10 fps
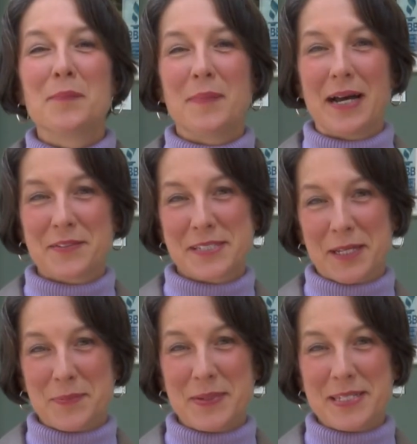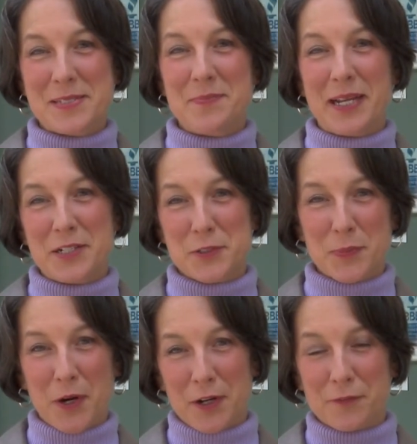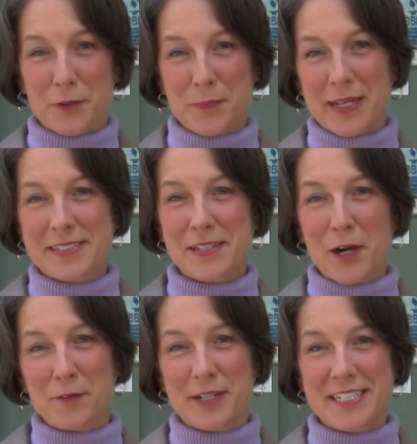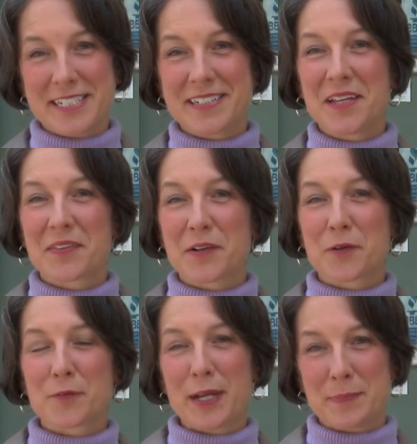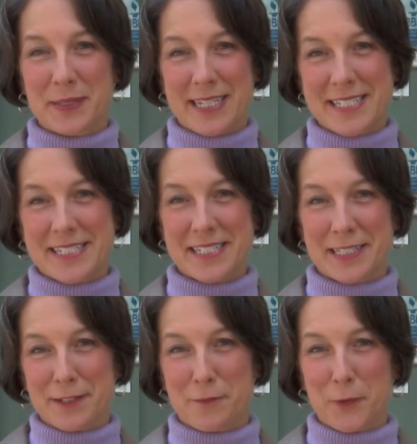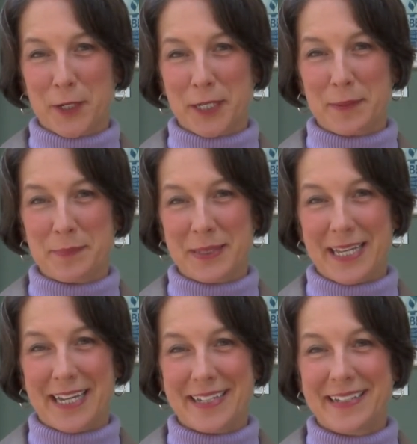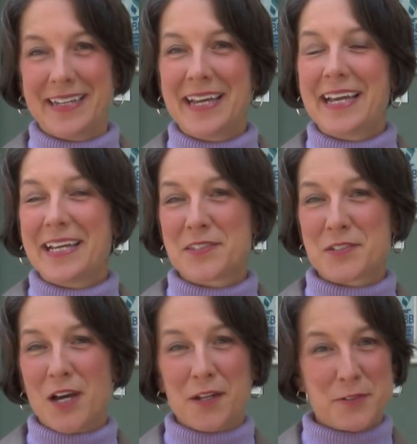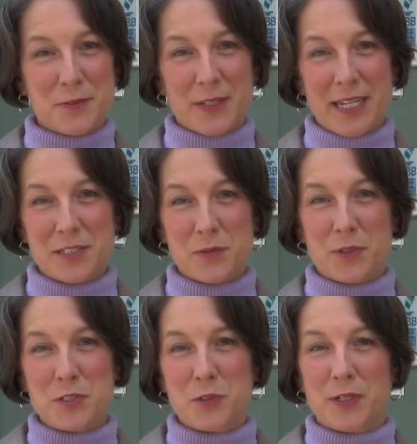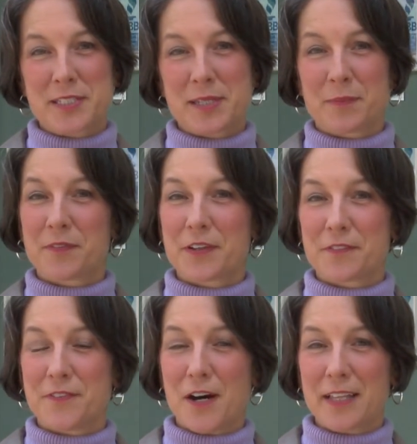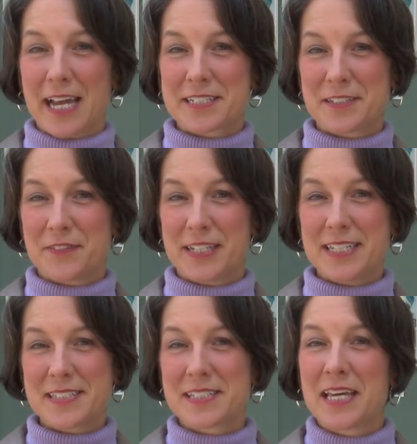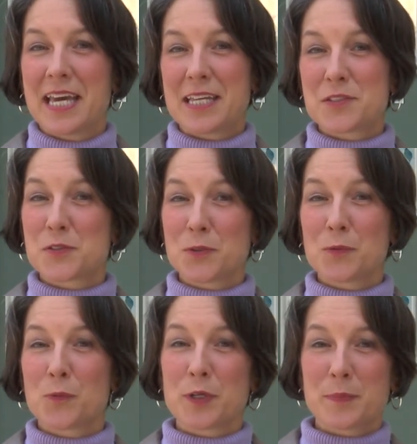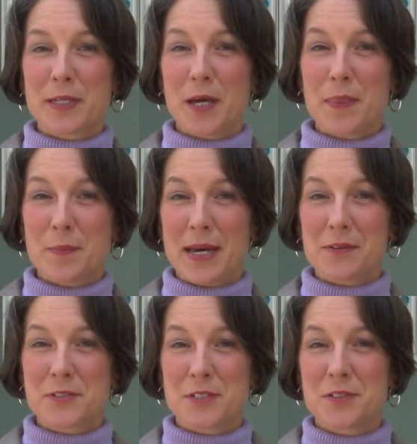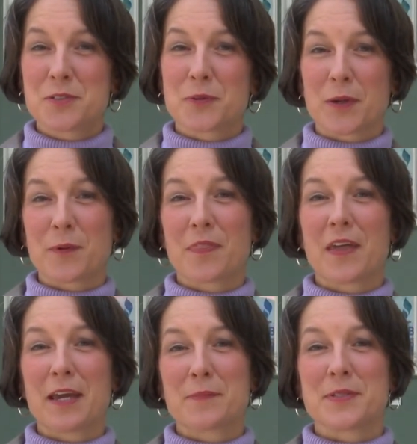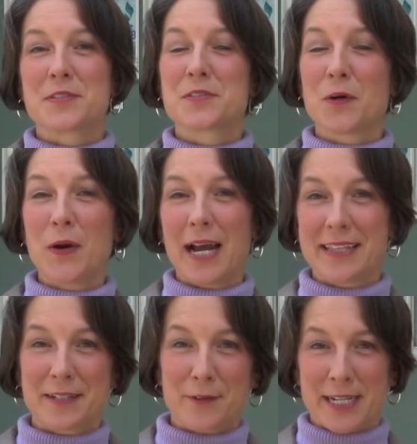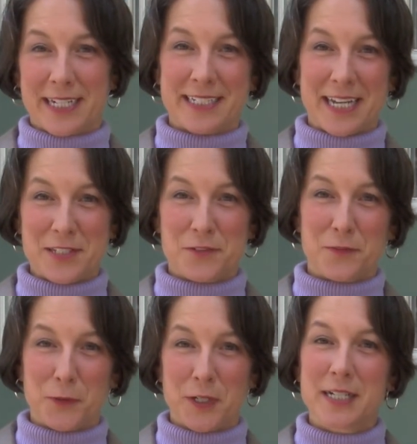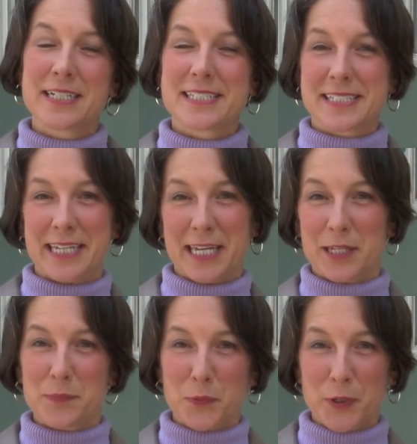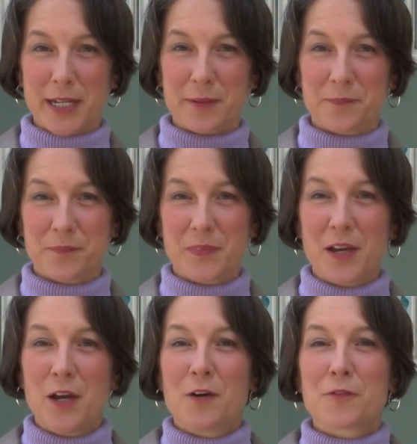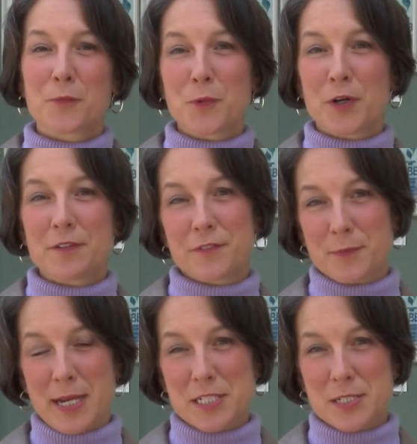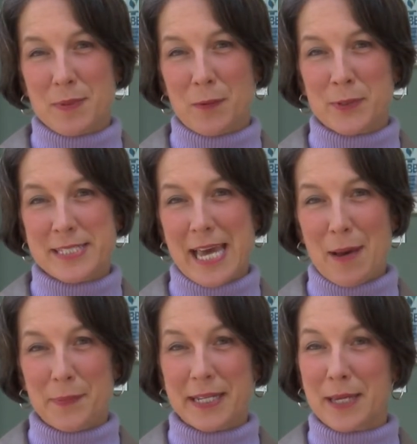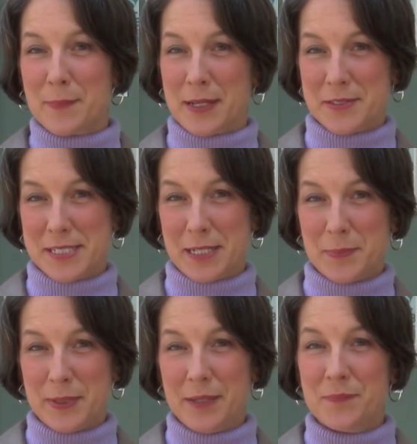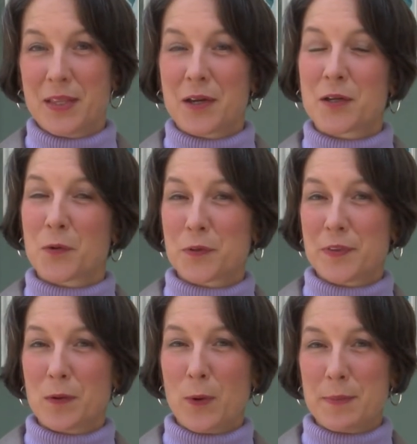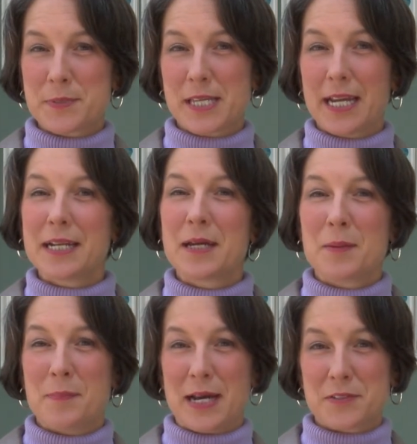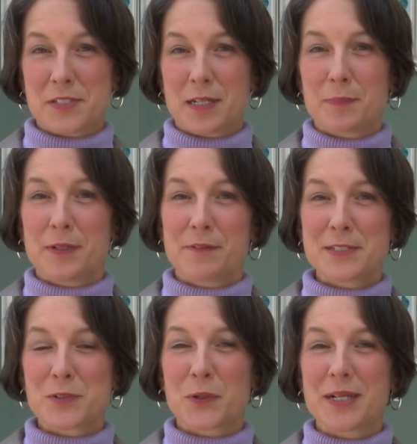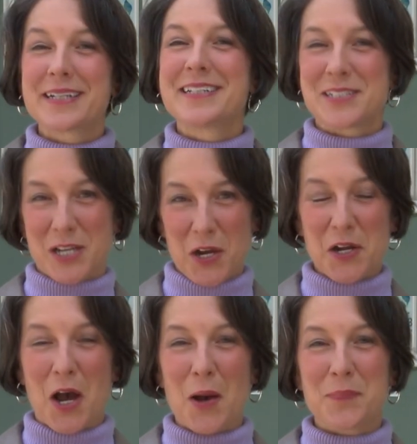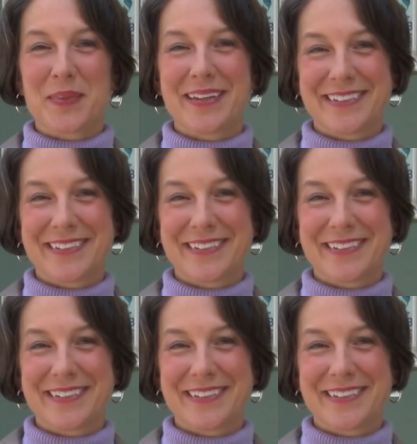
Mount Sunapee is a major part of what makes our region the great place to live, work, and play. It's not too late to enjoy some of their fall activities, and soon we'll be on the mountain doing what they have been so highly recognized for, skiing and boarding. For more information about what's happening at Mount Sunapee, go to their website, MountSunapeeResort.com.